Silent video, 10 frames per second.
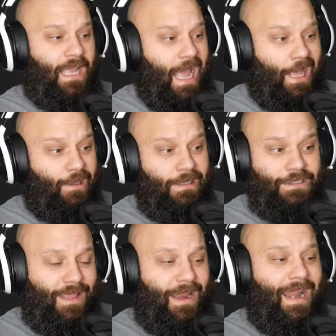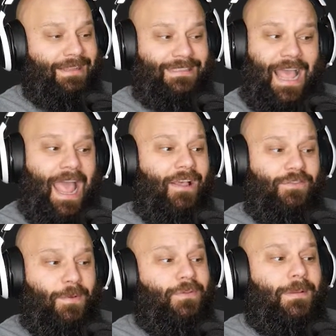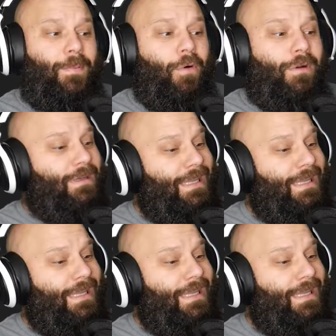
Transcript: Kyle. Tonight is Kyle's most important